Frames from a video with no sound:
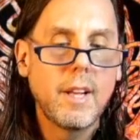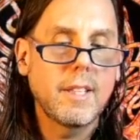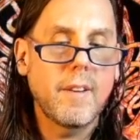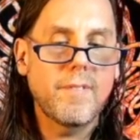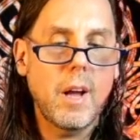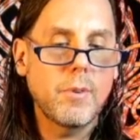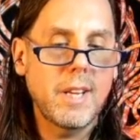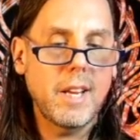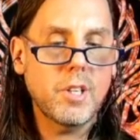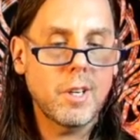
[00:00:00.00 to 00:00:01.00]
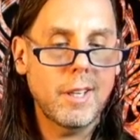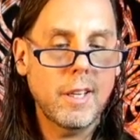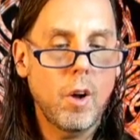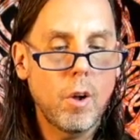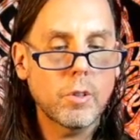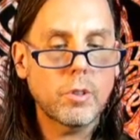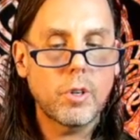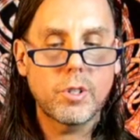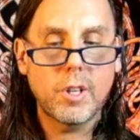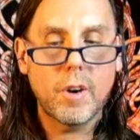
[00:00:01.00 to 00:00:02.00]
that foundationally
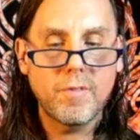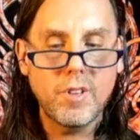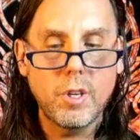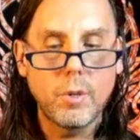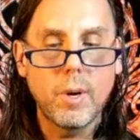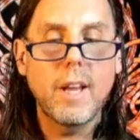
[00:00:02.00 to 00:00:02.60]
alters their view